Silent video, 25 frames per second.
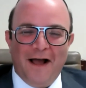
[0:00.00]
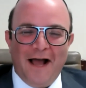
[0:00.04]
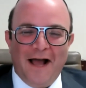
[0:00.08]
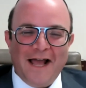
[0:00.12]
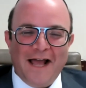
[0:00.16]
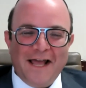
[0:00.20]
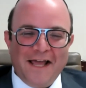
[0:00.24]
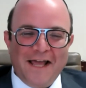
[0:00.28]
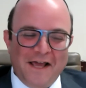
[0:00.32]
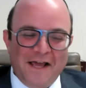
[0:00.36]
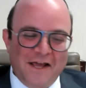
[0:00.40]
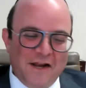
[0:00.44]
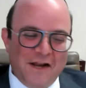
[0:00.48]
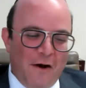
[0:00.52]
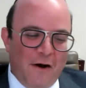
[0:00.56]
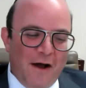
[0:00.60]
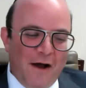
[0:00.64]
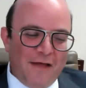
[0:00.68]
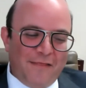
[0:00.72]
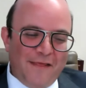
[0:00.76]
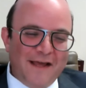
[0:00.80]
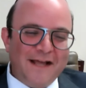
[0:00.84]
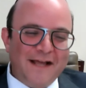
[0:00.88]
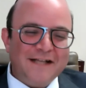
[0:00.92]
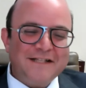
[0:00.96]
I
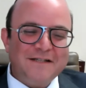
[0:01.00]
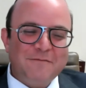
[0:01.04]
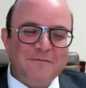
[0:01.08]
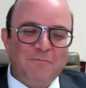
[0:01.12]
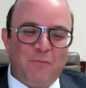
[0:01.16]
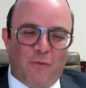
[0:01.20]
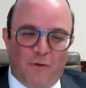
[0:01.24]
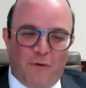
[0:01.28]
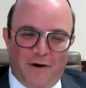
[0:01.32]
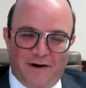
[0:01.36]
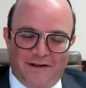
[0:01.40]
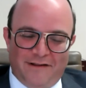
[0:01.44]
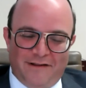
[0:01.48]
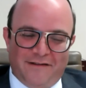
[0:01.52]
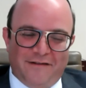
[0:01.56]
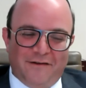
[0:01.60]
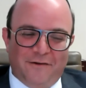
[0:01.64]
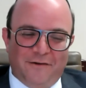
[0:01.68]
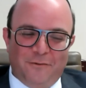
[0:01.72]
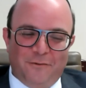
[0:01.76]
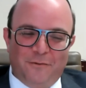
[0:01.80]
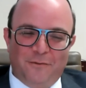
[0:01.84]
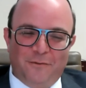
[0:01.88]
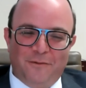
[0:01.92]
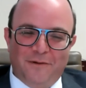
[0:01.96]
think it's important
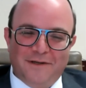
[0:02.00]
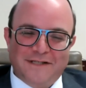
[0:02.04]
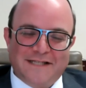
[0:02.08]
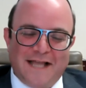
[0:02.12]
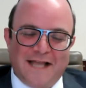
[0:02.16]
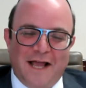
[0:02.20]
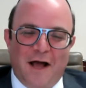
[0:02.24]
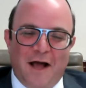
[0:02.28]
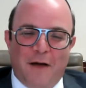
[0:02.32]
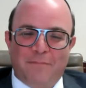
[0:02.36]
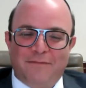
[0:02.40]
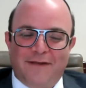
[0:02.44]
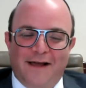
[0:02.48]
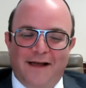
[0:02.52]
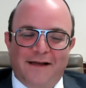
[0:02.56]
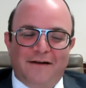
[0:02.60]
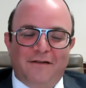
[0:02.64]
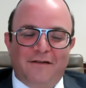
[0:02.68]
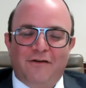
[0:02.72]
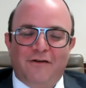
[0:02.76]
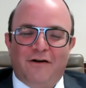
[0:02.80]
to stay updated.